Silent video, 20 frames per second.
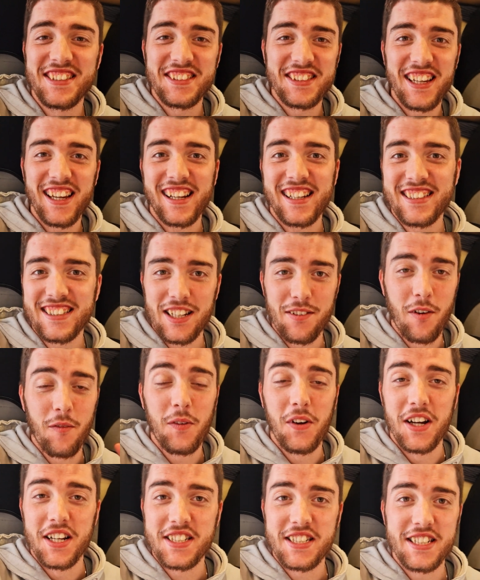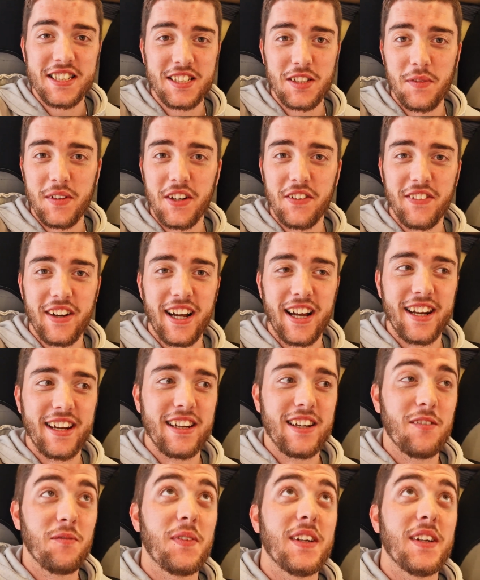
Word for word: the second time I've put a system in a van,